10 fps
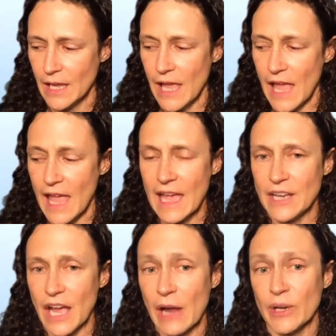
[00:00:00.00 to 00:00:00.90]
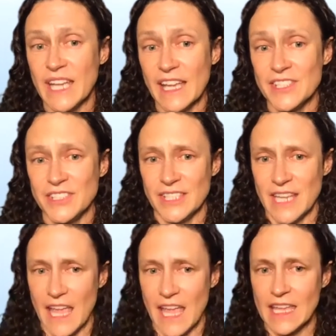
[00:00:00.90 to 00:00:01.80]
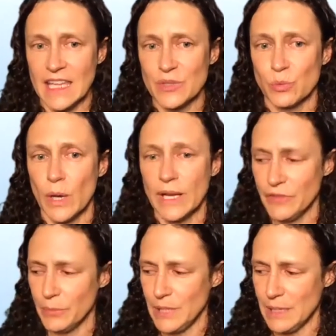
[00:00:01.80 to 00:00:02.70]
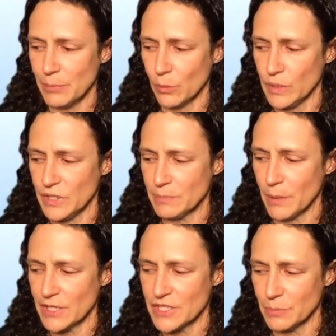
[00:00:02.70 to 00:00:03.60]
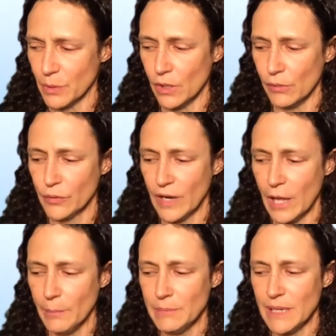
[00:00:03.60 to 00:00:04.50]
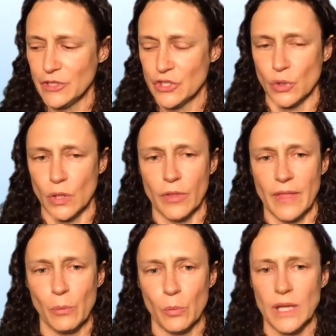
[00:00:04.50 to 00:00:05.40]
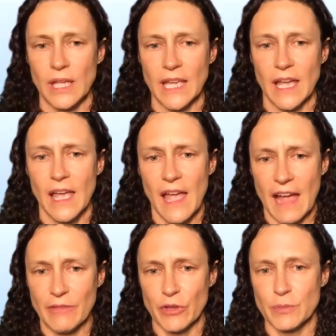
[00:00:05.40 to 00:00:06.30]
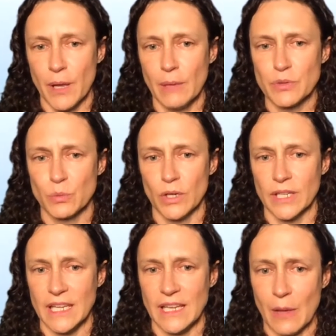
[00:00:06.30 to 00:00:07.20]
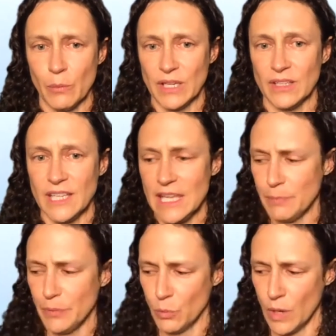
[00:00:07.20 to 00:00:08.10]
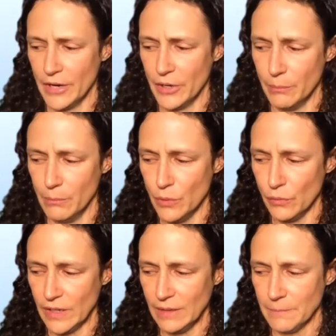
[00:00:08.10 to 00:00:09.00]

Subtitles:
And our guest today is one of the people responsible for helping make sure that we have those pumps working and we can keep the water moving.